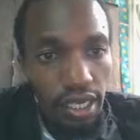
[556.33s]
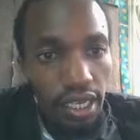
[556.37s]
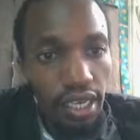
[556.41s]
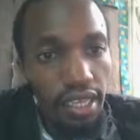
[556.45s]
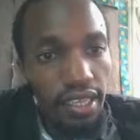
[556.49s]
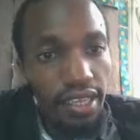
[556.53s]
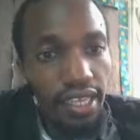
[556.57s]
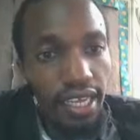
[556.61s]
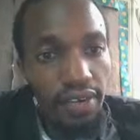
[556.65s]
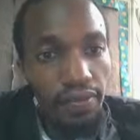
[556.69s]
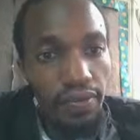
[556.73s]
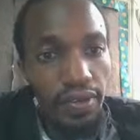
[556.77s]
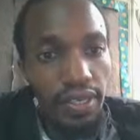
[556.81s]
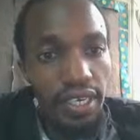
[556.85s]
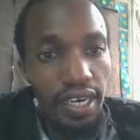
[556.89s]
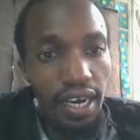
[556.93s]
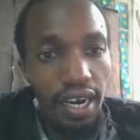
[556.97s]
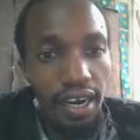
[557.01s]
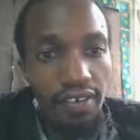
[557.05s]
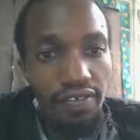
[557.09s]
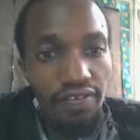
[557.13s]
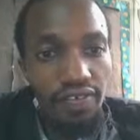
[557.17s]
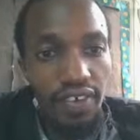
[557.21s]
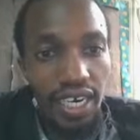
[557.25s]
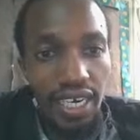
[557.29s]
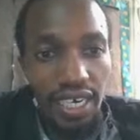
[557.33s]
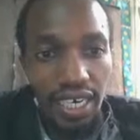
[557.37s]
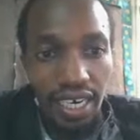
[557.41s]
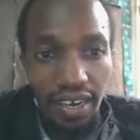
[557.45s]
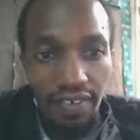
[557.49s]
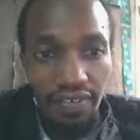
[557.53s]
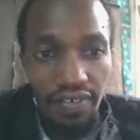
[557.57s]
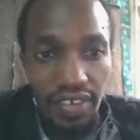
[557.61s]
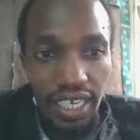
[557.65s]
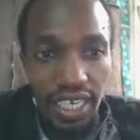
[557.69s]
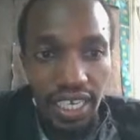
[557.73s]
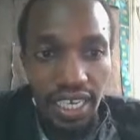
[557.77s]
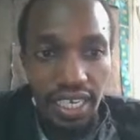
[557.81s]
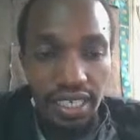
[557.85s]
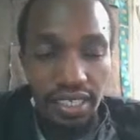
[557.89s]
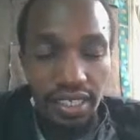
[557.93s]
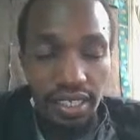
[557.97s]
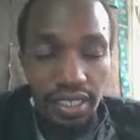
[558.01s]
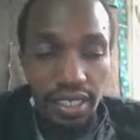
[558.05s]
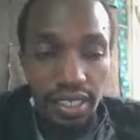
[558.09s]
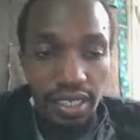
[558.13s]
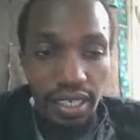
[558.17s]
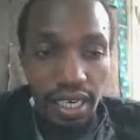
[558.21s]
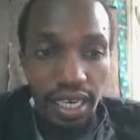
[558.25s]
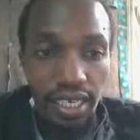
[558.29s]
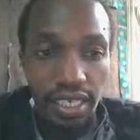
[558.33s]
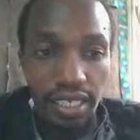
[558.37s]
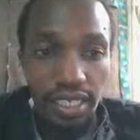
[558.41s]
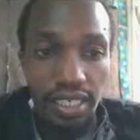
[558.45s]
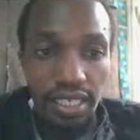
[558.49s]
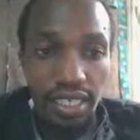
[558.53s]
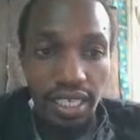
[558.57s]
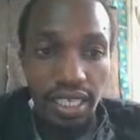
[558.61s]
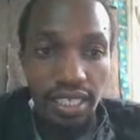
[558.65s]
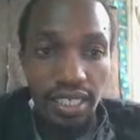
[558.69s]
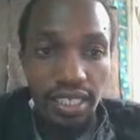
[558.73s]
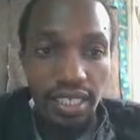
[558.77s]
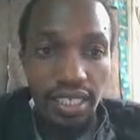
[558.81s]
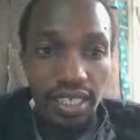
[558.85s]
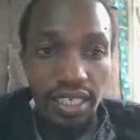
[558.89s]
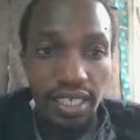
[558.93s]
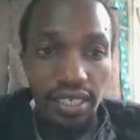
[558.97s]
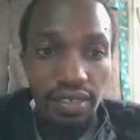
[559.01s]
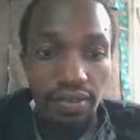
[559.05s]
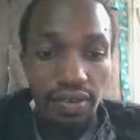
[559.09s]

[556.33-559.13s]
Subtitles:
Then we have navigation and testing.